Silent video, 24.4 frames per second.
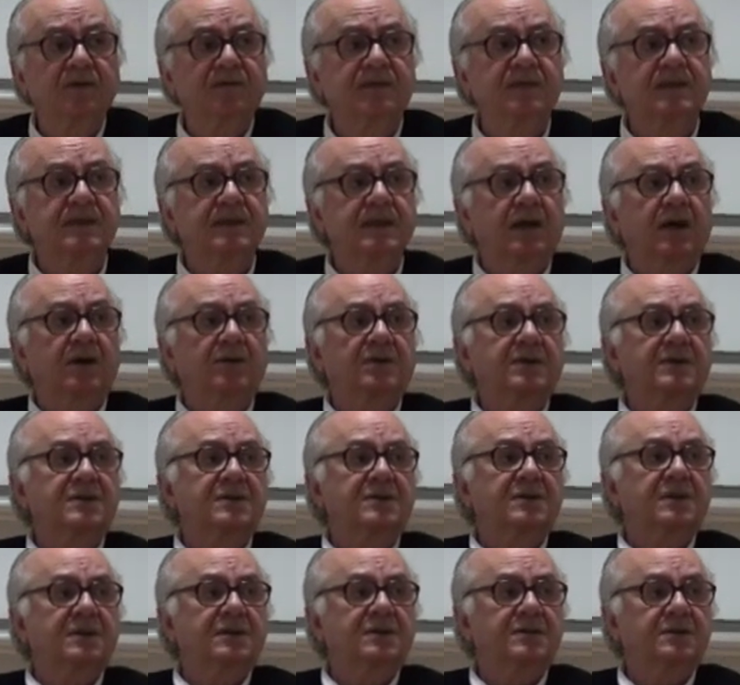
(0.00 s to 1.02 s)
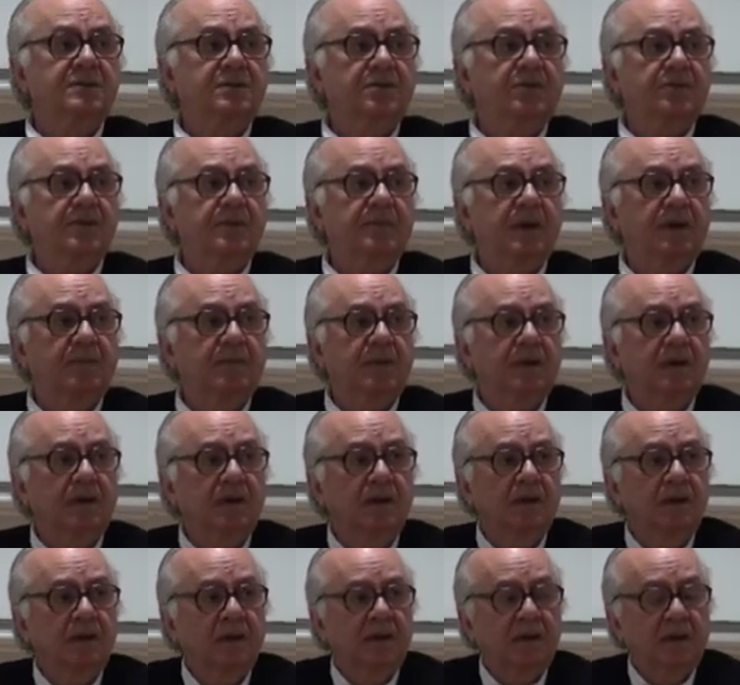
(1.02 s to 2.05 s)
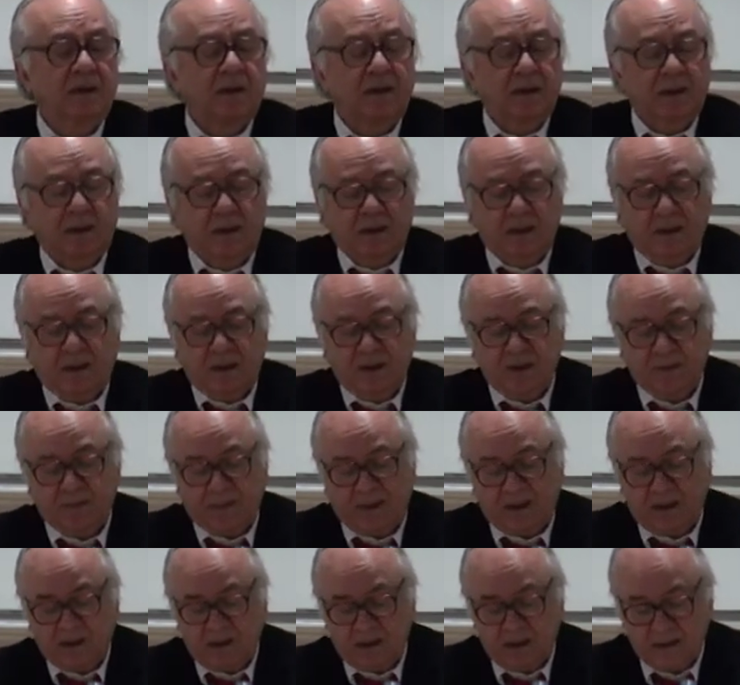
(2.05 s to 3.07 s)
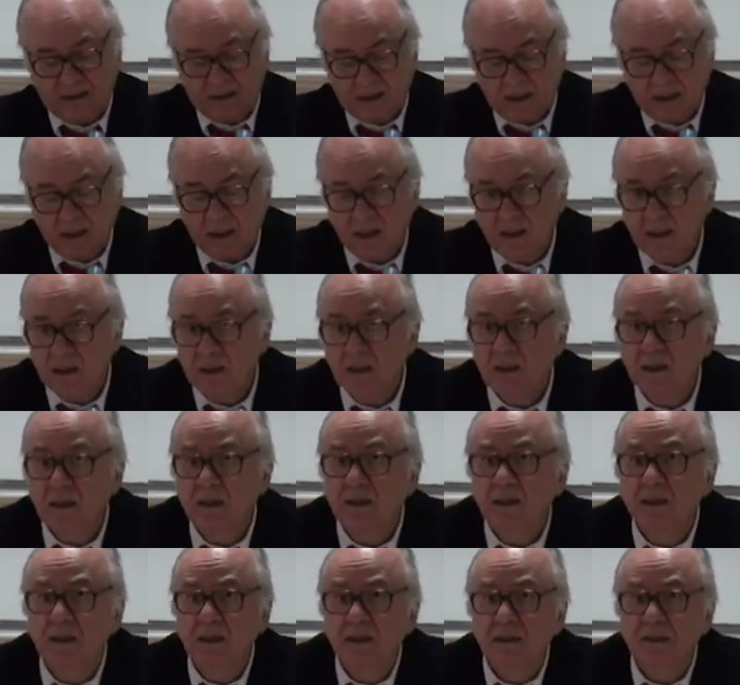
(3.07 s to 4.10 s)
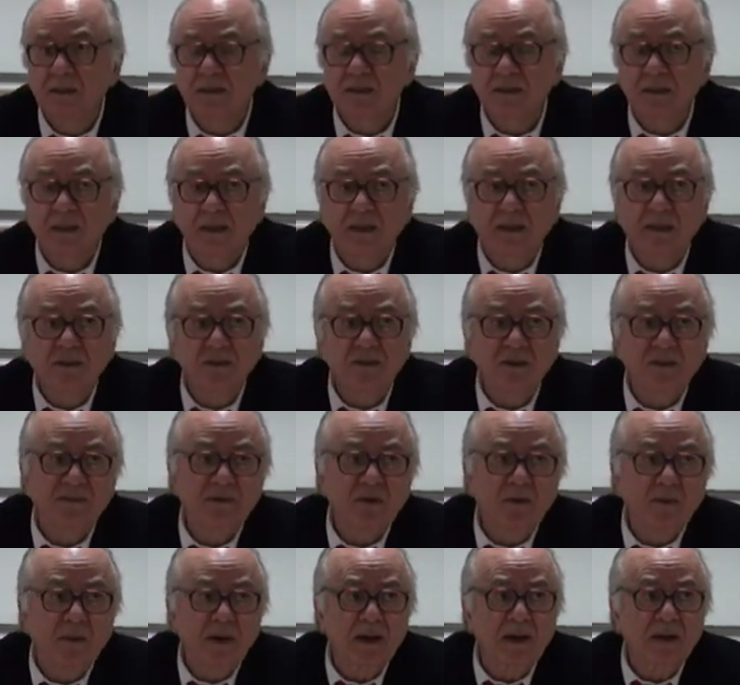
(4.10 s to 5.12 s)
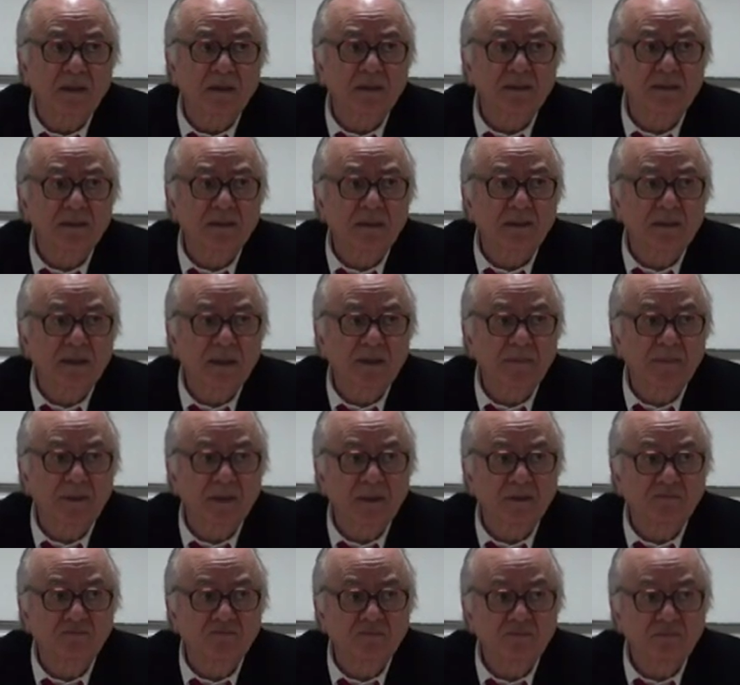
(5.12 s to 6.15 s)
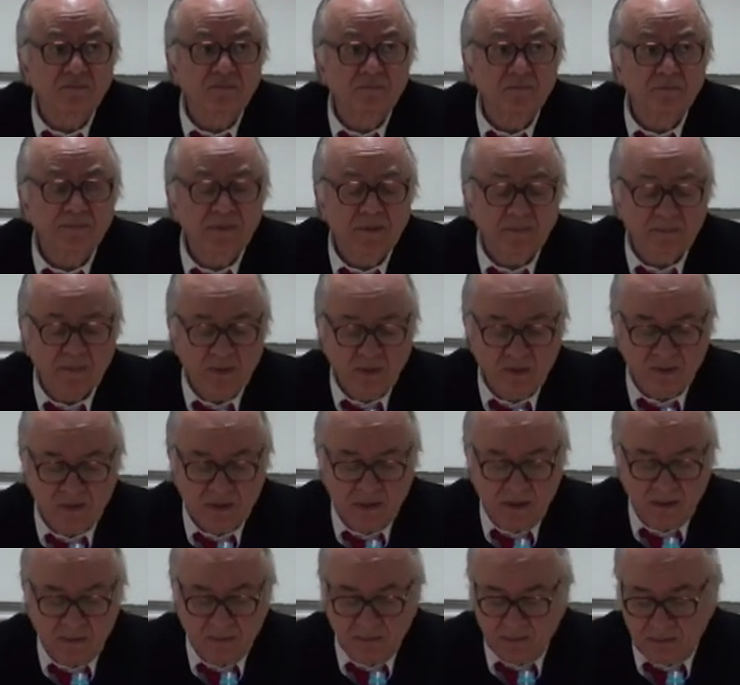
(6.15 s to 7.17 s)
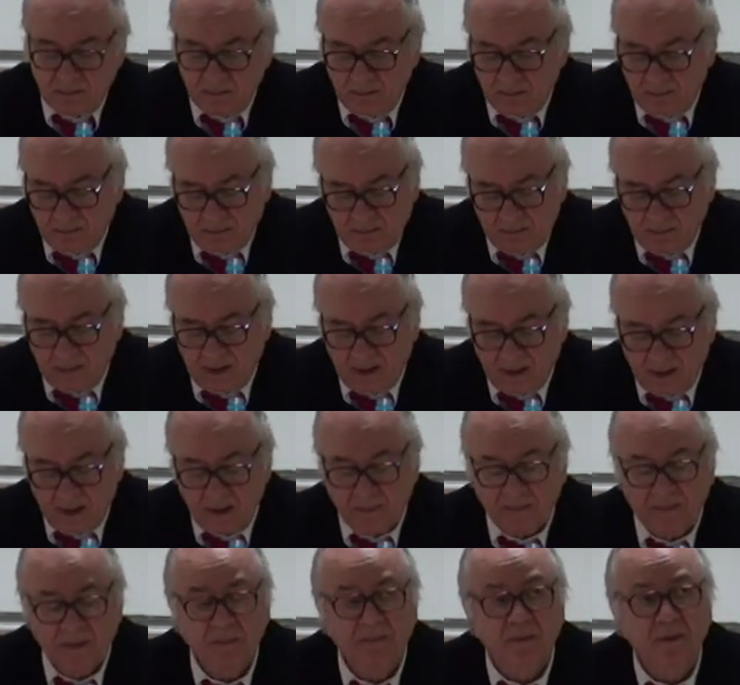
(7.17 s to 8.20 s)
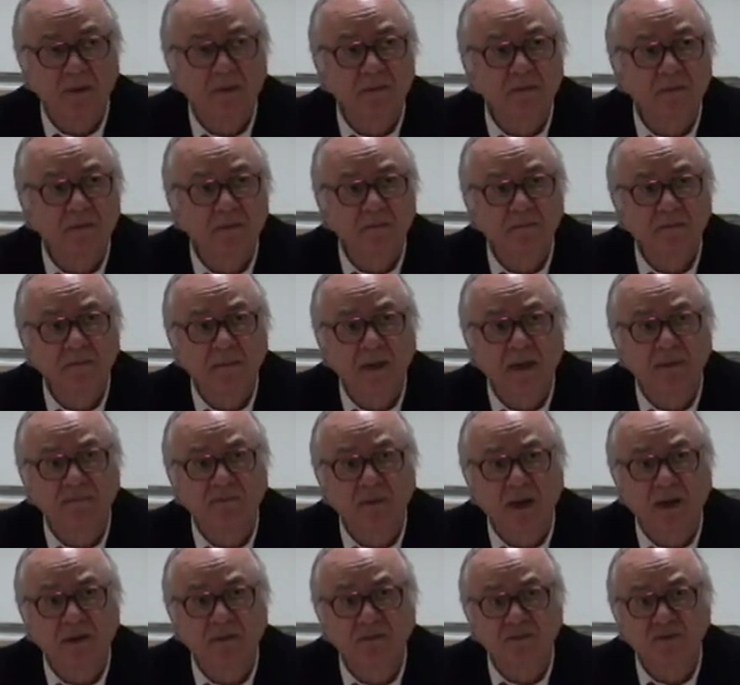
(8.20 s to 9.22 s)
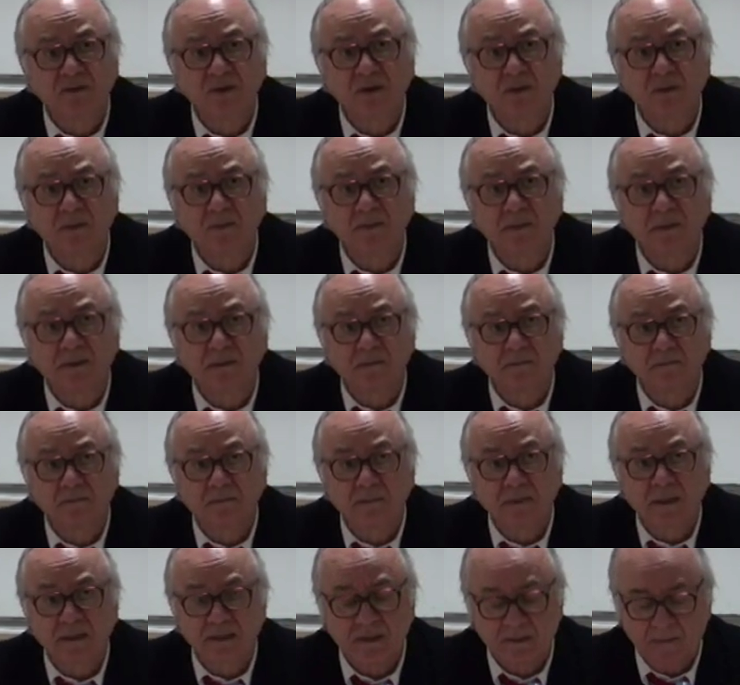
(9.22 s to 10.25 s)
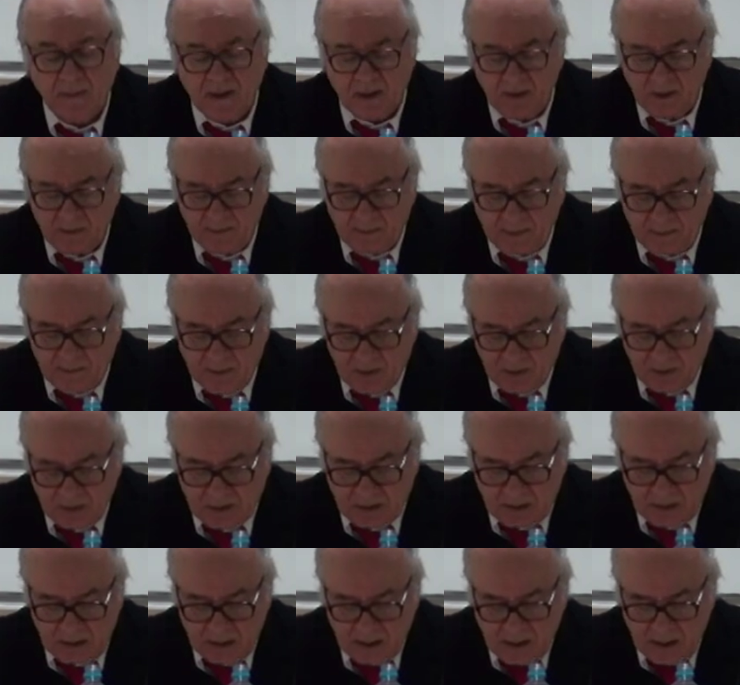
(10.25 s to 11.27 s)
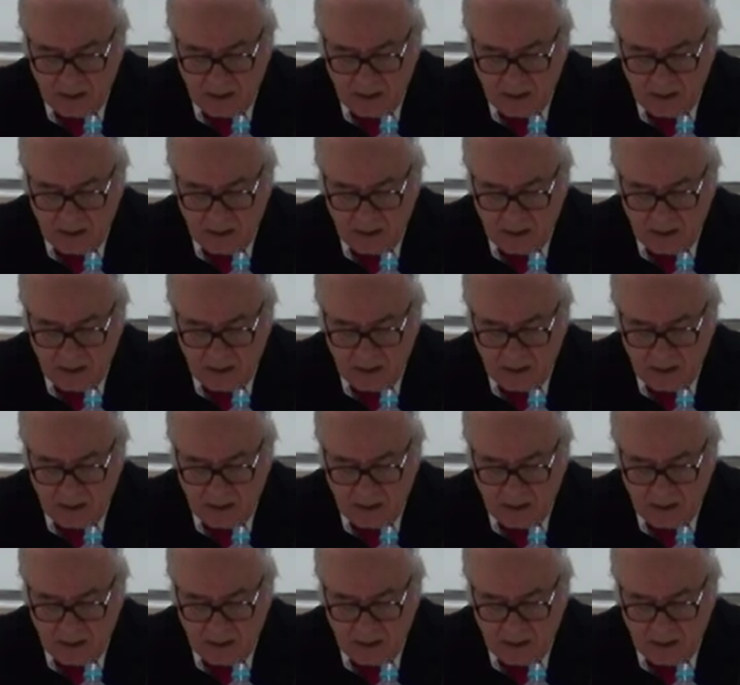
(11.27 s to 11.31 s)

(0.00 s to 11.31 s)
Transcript: of the South, as you remember, has been this uh, series of inquiries that I've been proposing. Many other people have done so, but that's my own proposal,